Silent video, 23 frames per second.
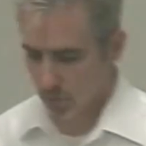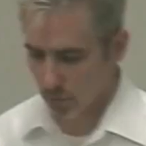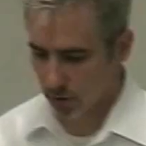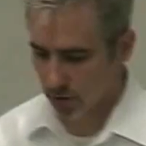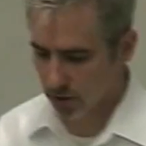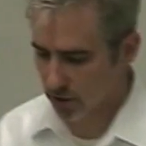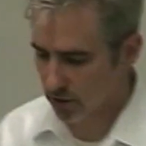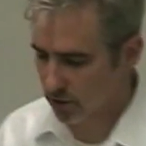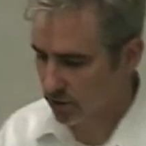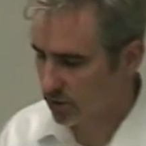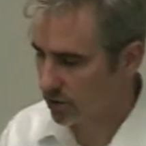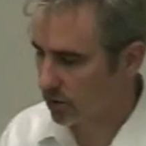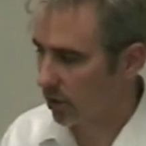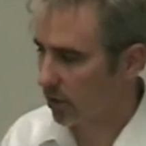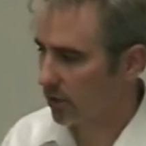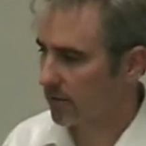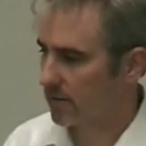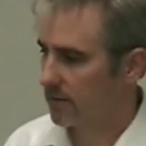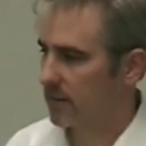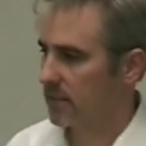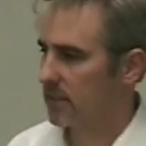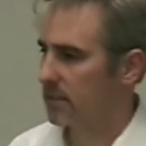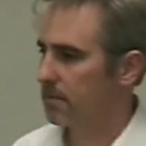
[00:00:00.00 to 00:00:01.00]
We're going to
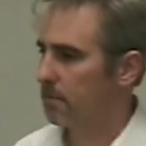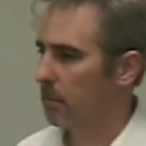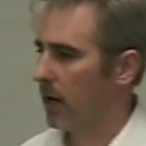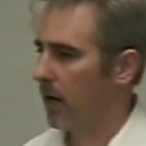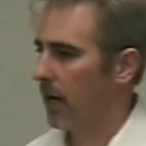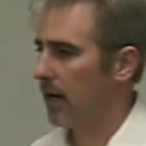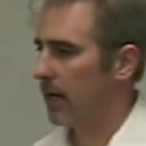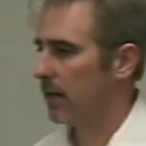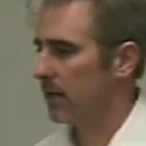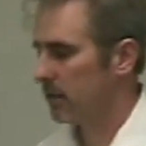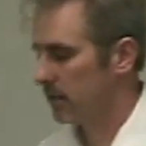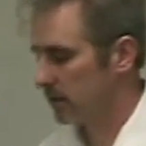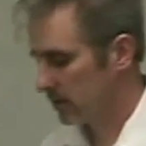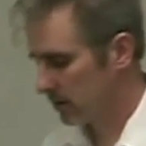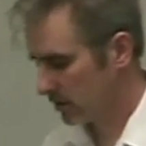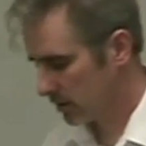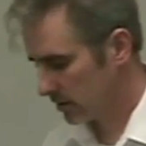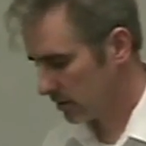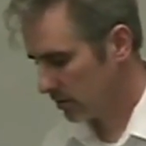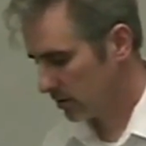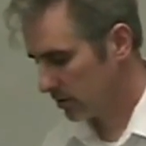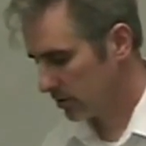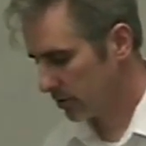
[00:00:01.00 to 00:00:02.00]
start this by
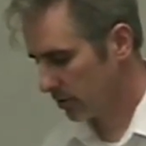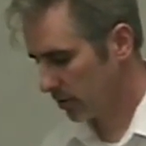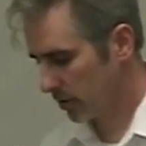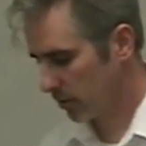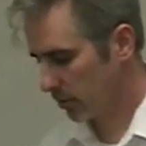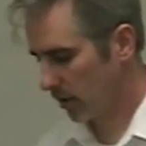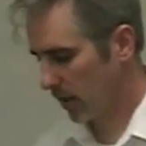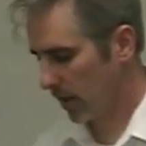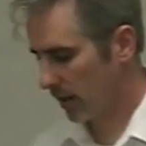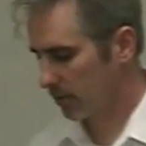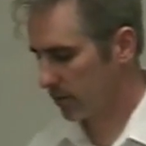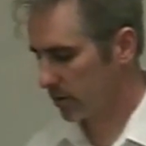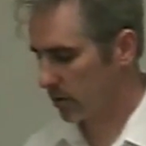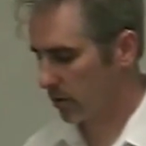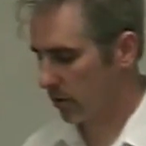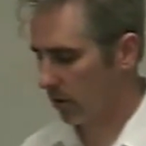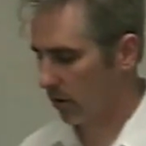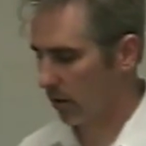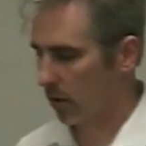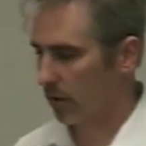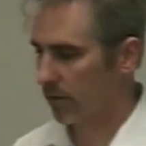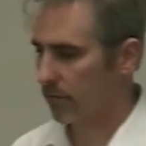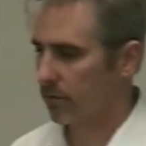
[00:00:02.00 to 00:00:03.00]
doing what I would
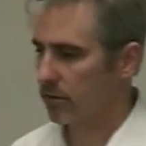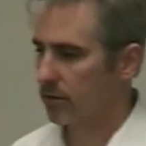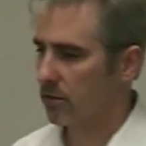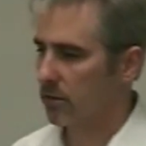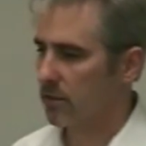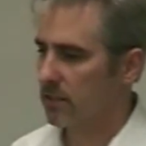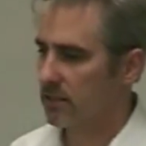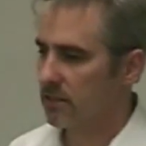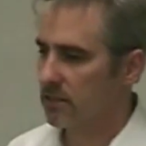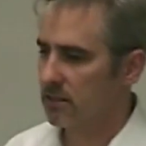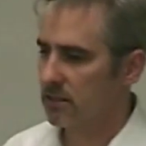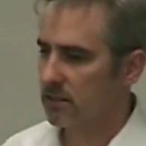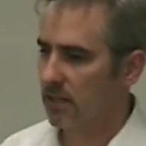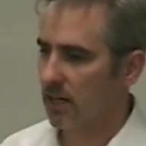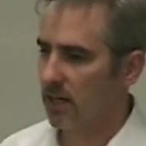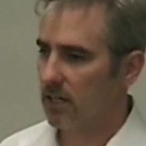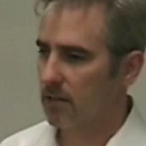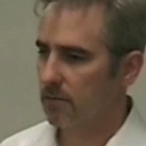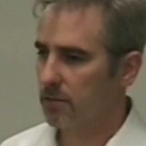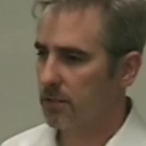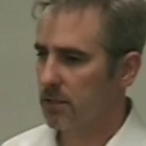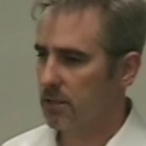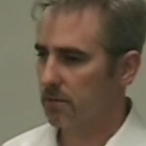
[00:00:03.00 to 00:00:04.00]
call, if you look at this side
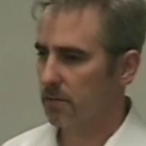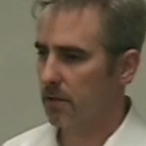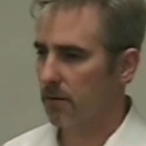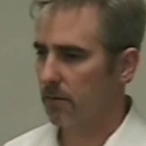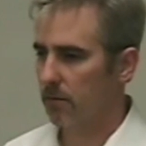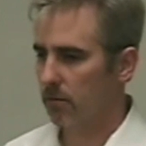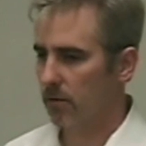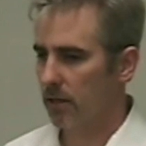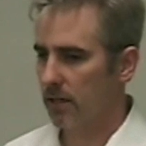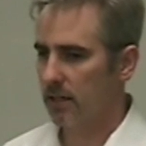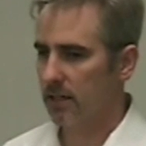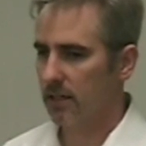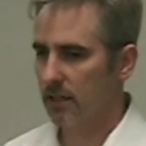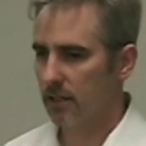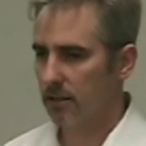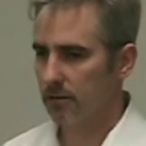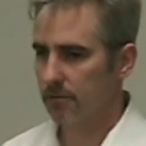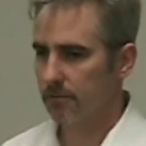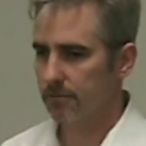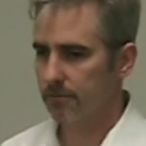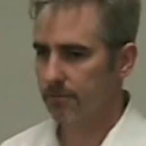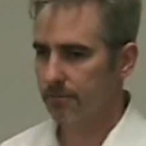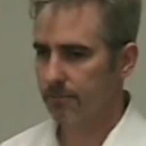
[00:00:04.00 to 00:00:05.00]
of the piece of paper right here,